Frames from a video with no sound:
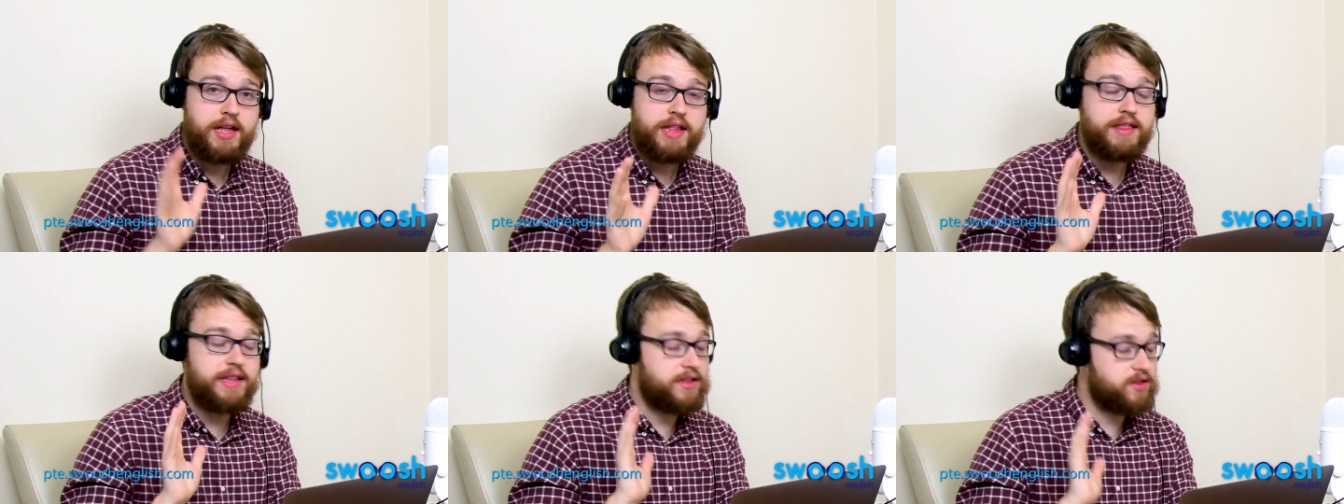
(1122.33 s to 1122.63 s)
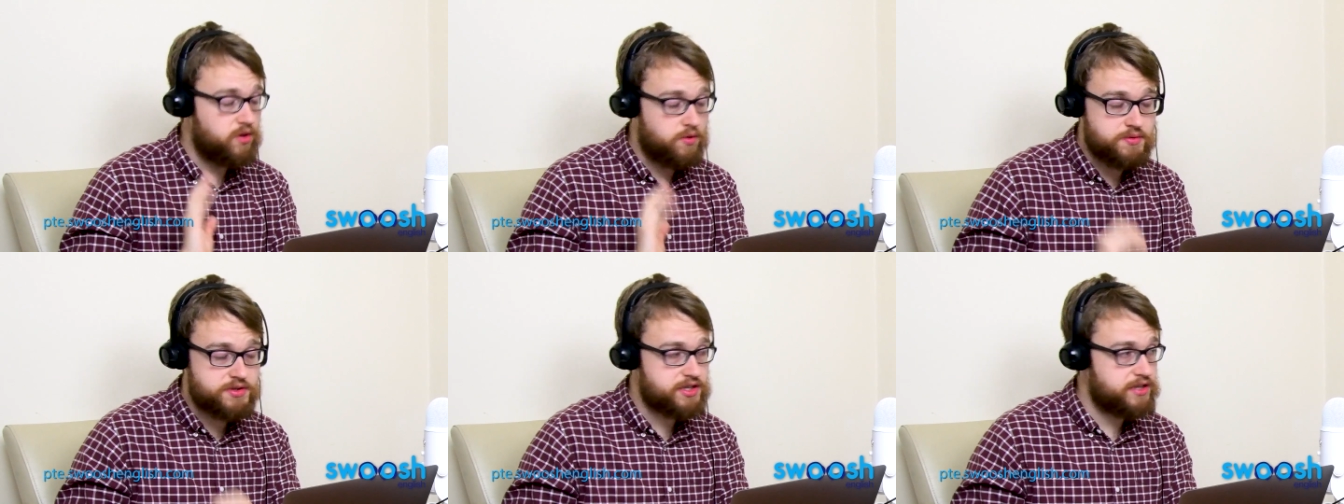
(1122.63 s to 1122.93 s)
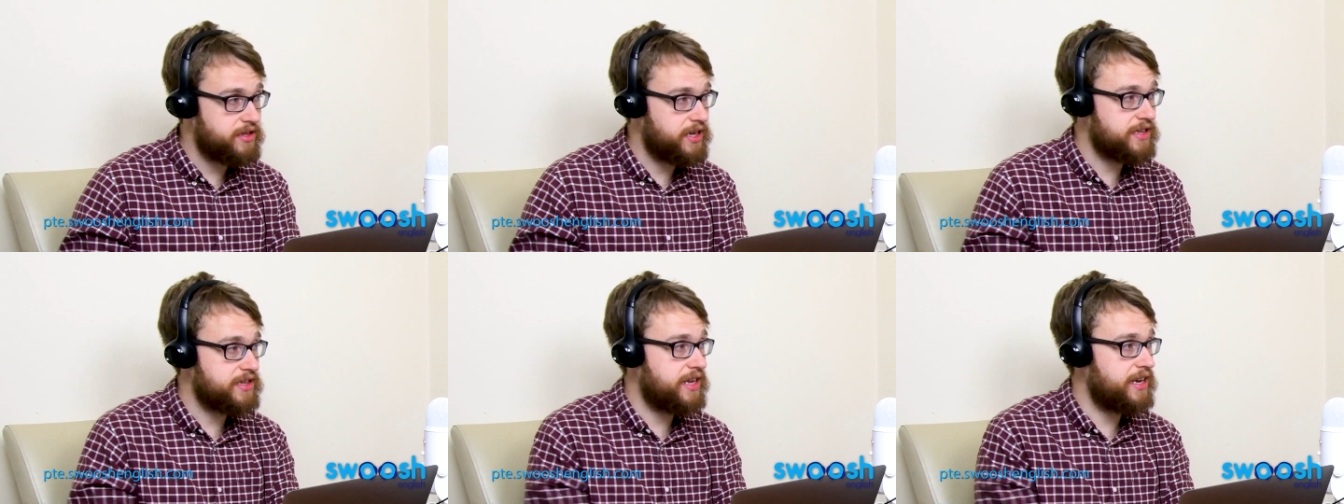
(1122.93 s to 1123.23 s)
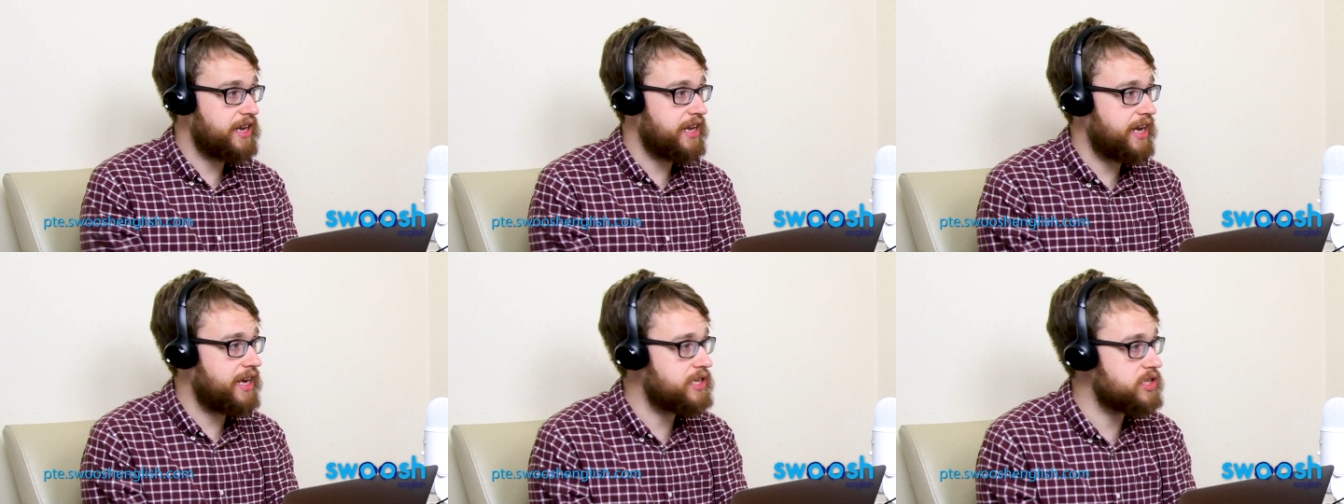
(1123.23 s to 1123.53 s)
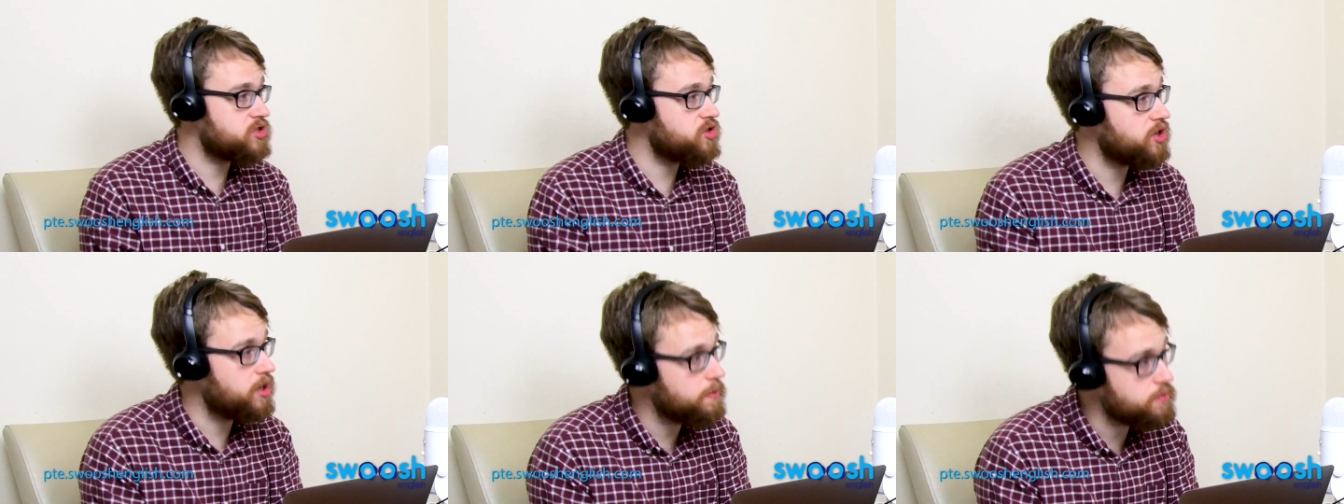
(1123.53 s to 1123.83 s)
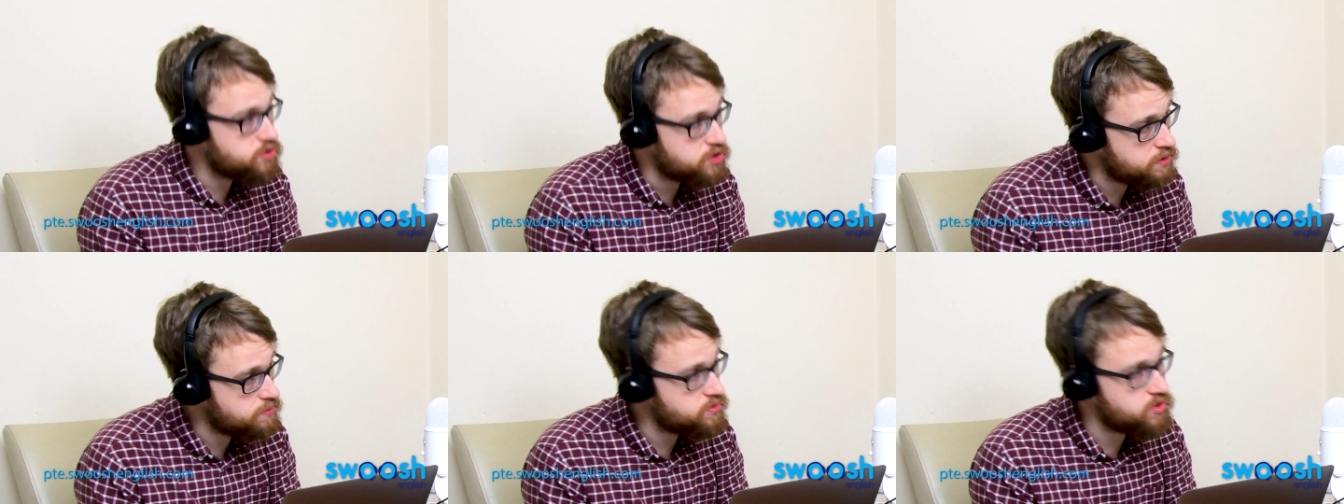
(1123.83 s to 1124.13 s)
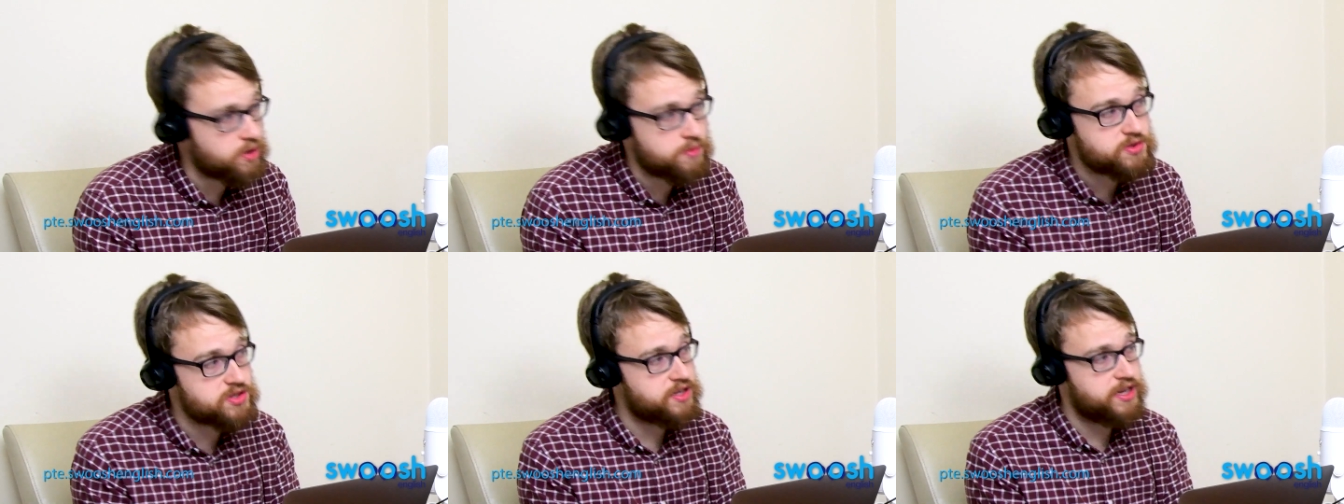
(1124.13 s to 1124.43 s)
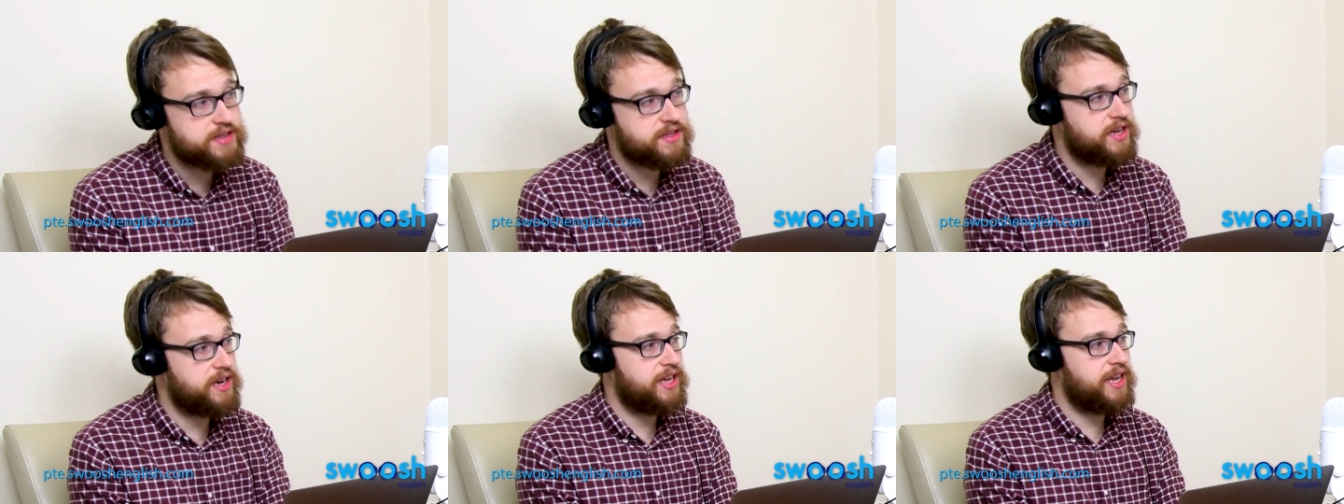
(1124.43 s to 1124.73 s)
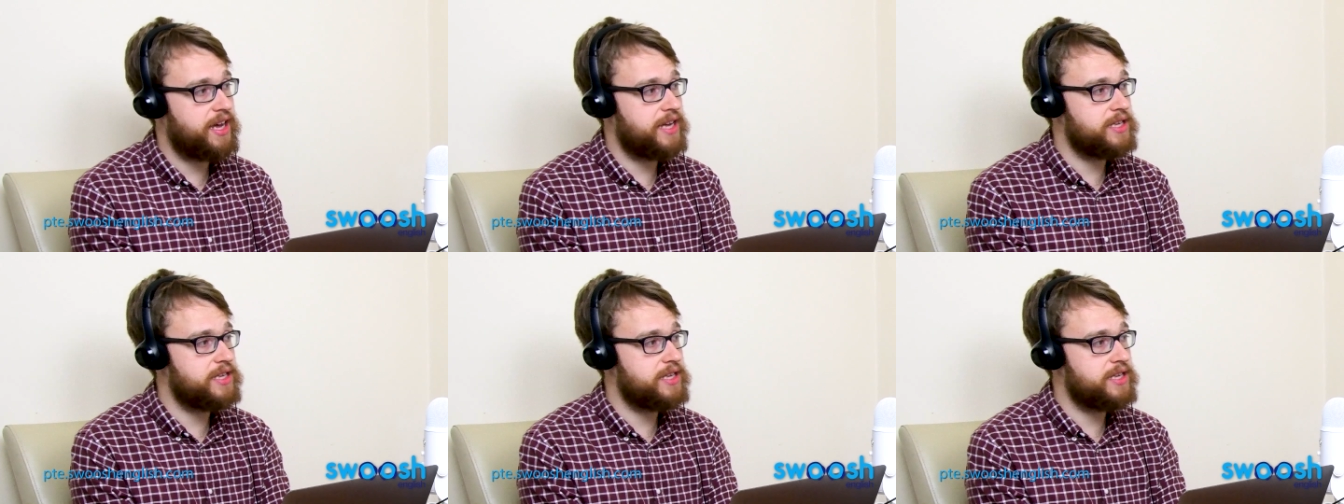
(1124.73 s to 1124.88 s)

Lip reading: then don't select any answer option. Don't select any